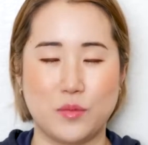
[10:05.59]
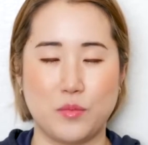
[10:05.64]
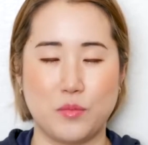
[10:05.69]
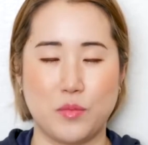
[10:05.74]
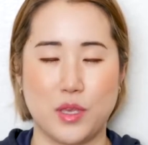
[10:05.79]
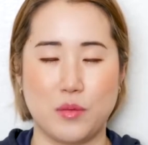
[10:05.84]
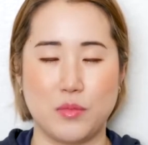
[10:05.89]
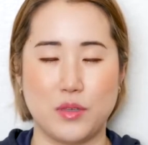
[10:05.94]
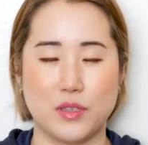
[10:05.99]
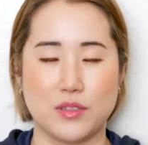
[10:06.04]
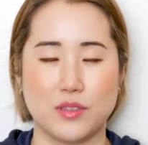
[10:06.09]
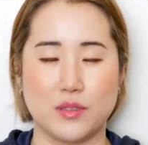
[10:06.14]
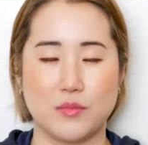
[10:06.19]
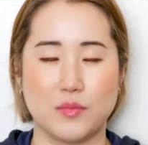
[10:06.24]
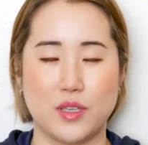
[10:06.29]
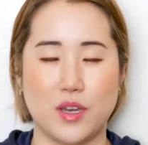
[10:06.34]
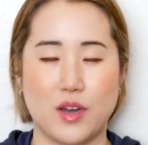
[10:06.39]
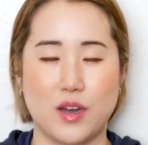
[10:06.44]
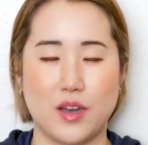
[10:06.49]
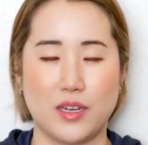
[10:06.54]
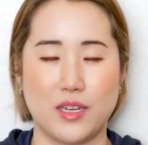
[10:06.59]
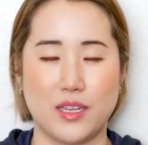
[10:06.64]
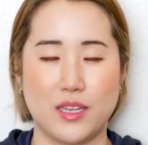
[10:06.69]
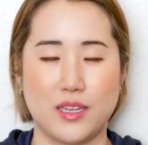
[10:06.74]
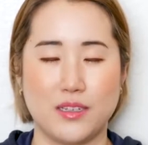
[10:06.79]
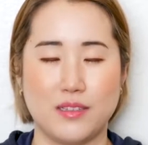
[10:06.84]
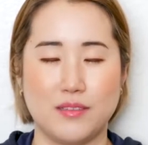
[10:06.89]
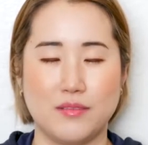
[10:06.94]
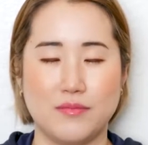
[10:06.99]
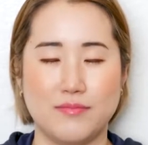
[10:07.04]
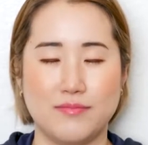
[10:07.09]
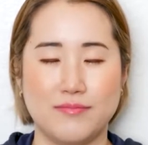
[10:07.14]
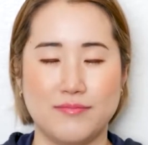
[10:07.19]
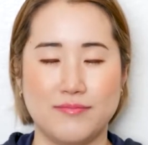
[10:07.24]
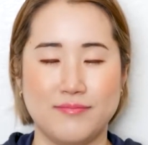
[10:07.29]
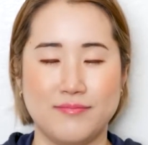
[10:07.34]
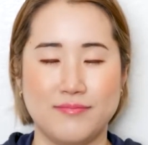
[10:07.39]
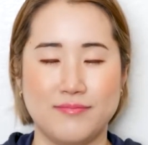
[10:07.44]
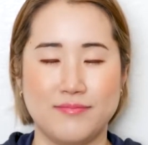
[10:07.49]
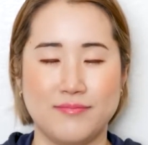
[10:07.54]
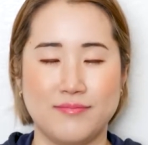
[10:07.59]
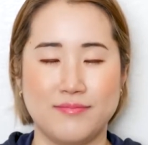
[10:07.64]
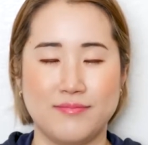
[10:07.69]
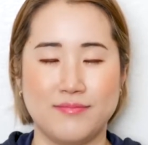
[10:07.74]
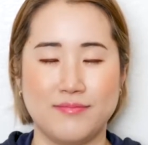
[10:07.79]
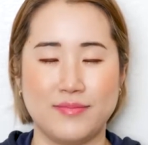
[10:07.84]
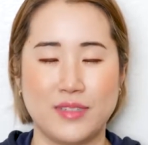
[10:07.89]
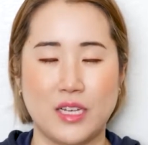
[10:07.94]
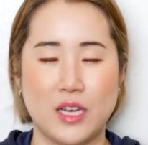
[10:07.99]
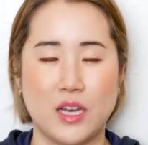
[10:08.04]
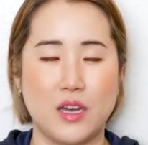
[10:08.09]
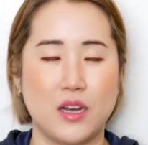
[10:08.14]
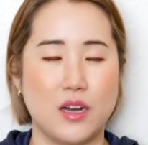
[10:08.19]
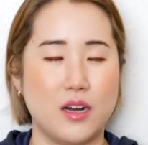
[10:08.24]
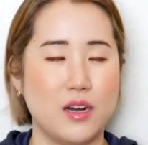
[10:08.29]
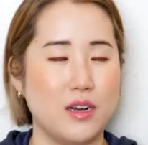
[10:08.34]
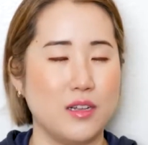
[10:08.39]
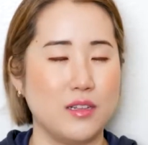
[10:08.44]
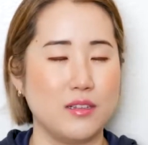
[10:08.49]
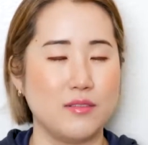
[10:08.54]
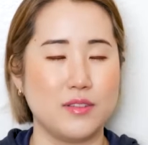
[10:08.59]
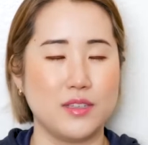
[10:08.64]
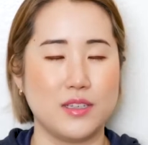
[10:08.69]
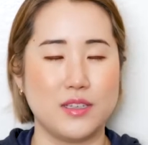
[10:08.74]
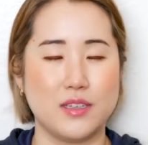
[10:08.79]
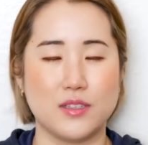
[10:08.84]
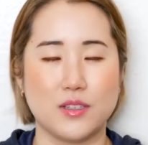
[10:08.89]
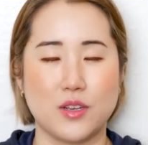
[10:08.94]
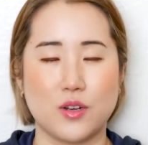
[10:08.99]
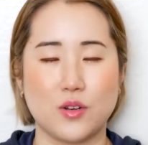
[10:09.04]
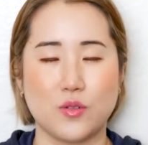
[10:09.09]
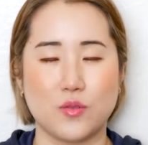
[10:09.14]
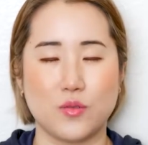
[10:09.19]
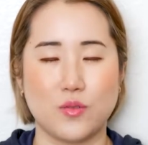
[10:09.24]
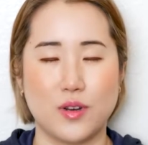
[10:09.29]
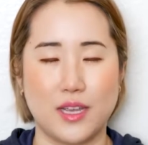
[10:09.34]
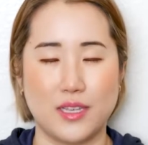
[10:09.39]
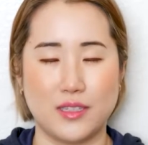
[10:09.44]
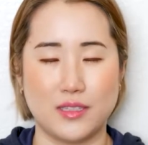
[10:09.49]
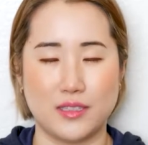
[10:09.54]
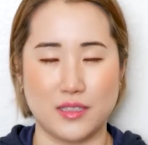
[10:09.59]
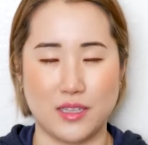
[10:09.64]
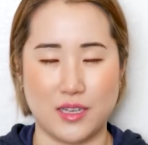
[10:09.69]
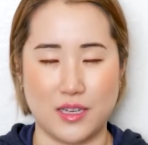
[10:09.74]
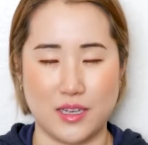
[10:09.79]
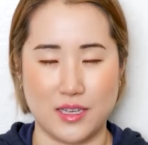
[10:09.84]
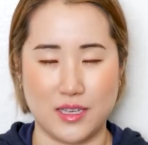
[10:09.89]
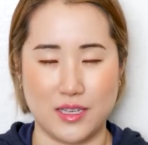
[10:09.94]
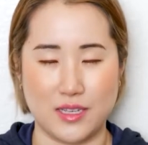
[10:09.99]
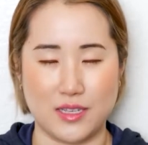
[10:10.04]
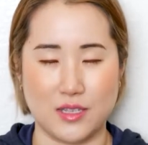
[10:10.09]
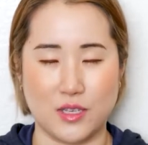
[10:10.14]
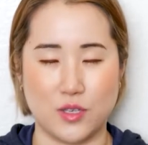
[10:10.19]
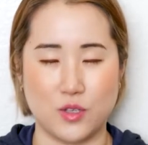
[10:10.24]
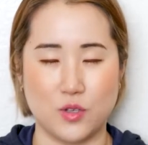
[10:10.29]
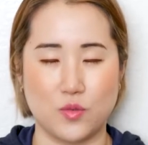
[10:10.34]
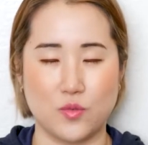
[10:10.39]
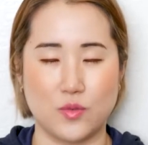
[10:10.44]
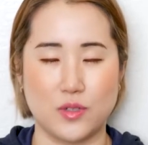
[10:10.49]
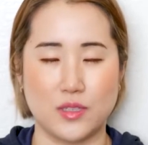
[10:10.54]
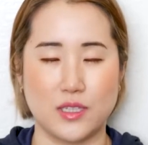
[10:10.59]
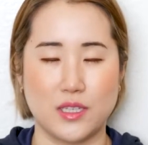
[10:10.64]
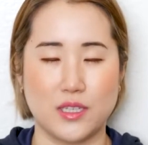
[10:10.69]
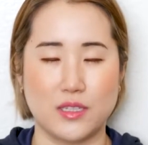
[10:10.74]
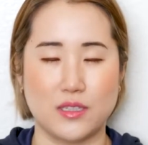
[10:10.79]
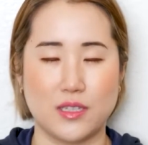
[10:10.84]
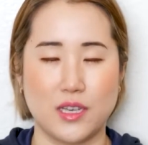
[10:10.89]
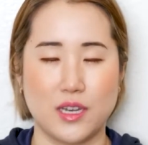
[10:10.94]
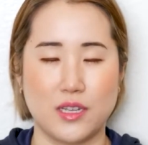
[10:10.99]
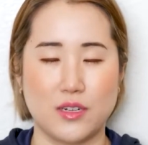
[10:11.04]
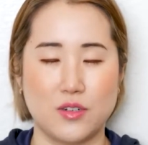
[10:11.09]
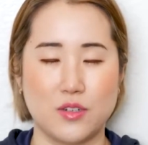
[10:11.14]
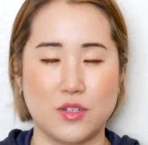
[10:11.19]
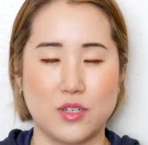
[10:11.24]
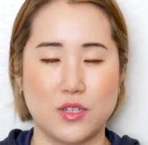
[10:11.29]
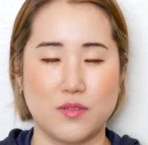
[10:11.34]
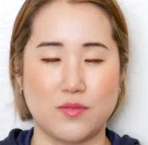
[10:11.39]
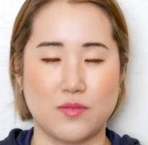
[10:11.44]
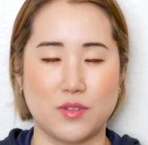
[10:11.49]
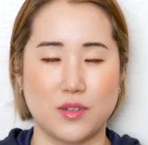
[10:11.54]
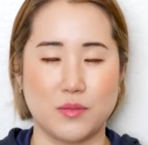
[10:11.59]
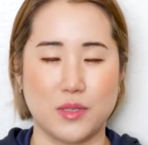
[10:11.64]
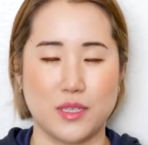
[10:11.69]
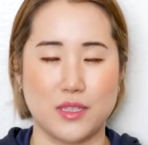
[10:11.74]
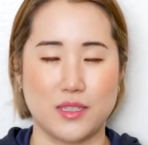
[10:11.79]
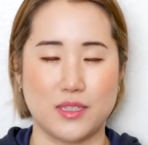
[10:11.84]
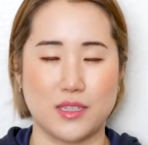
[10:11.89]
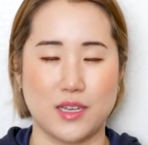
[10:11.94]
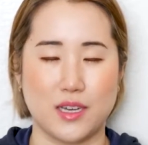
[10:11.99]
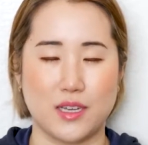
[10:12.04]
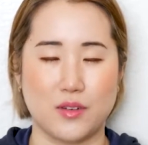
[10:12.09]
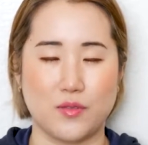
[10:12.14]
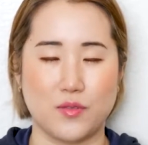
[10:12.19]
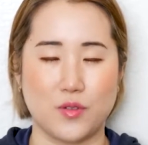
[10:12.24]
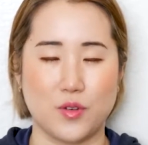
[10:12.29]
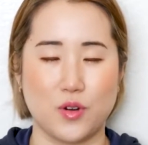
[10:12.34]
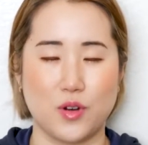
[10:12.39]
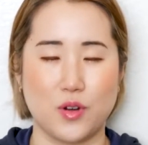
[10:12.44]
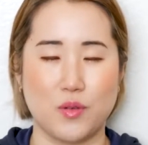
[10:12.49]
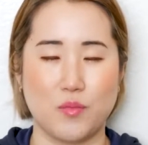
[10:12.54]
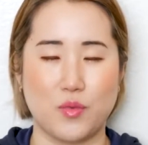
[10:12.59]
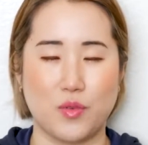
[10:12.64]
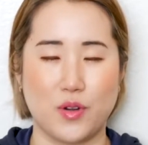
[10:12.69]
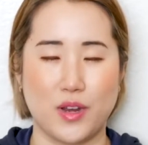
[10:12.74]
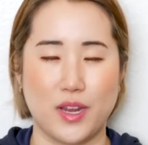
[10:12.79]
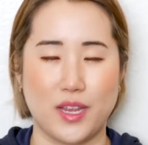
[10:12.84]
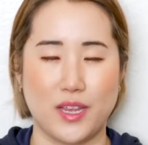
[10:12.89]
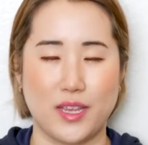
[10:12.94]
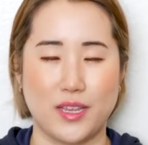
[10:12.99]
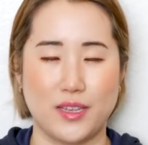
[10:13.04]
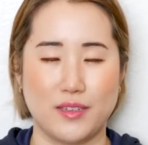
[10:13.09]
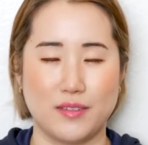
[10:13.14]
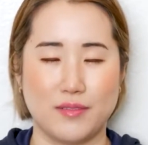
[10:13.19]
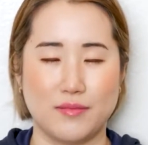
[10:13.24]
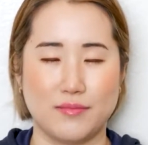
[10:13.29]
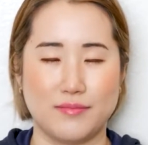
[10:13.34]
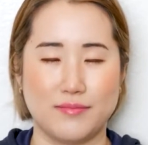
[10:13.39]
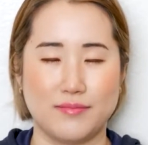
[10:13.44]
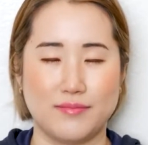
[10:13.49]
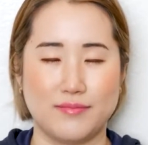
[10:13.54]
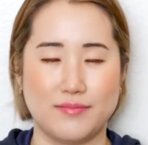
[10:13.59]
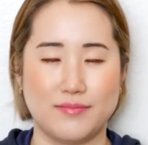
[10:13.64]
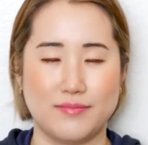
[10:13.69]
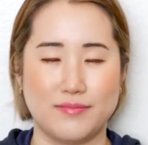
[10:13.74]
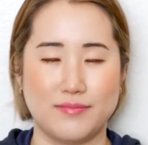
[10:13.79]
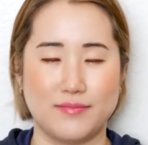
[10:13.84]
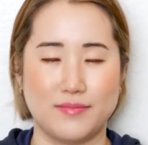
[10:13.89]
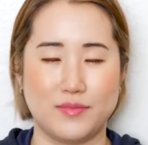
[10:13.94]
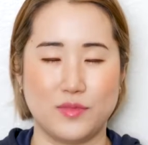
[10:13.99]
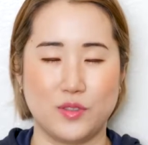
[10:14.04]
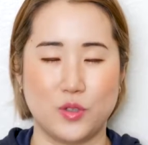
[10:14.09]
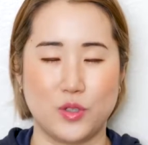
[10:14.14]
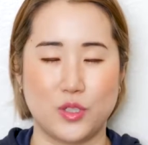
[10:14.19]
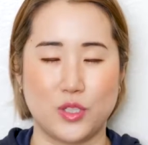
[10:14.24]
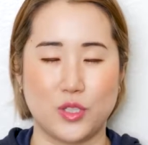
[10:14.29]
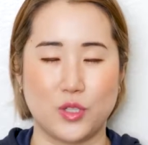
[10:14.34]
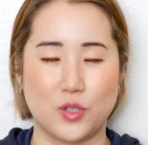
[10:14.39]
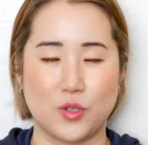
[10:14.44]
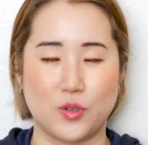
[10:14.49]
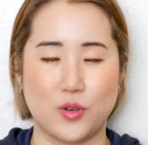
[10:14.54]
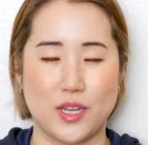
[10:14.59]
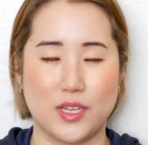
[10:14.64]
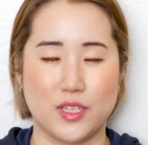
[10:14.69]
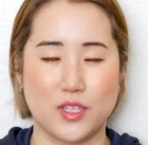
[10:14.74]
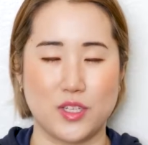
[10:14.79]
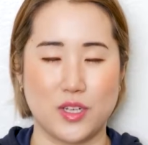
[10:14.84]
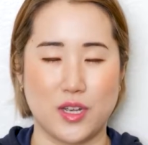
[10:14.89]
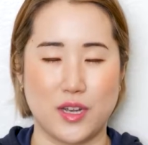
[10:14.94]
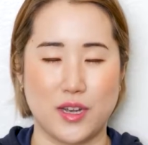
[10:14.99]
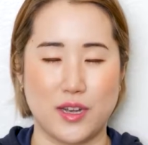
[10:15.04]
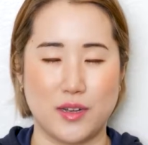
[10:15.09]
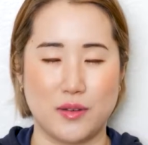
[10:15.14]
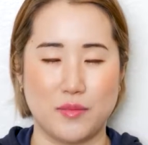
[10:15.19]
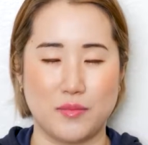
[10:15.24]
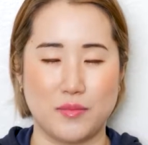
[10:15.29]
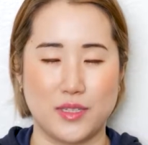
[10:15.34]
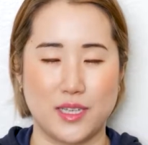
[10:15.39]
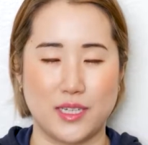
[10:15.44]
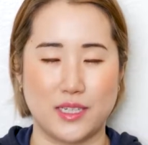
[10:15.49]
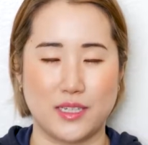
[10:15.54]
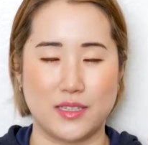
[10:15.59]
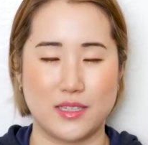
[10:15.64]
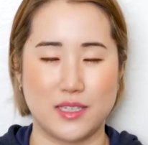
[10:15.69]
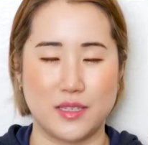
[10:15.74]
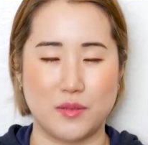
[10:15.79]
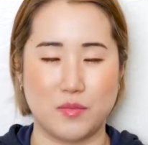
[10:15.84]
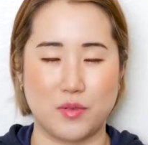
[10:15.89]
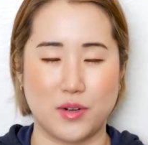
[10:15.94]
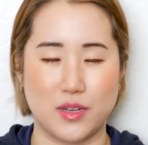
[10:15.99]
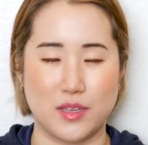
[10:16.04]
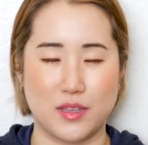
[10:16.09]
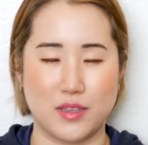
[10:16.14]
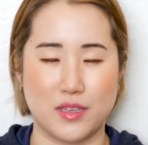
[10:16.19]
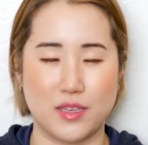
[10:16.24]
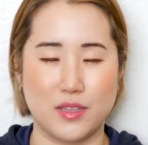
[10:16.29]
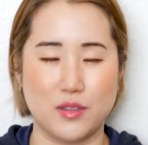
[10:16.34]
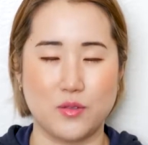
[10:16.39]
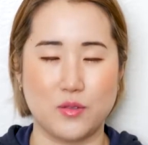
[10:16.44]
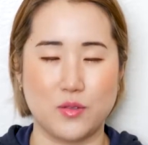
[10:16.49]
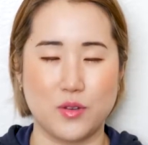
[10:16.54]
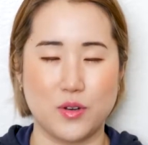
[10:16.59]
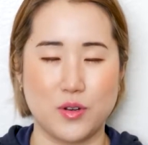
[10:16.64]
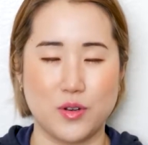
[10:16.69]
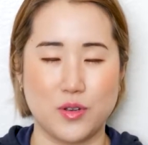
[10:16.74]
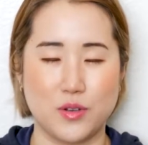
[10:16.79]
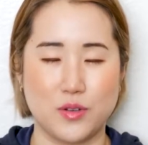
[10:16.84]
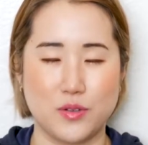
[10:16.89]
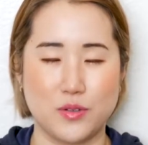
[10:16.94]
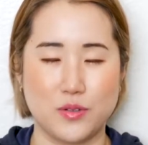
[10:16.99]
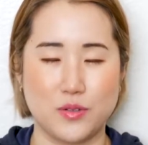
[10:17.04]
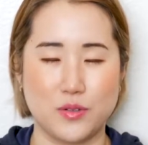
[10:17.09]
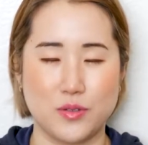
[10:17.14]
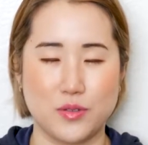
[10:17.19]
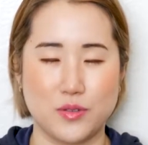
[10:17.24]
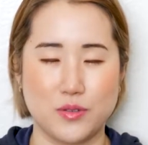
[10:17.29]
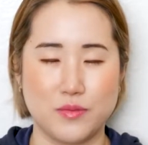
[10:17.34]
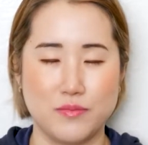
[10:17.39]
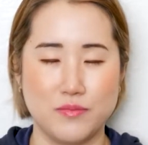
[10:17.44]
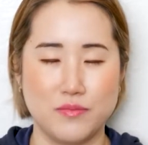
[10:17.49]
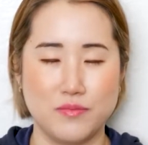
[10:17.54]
Maybe some yawning? All of these are great signs that you released energy from inside of your brain. You did a great job. Take a deep breath in through your nose.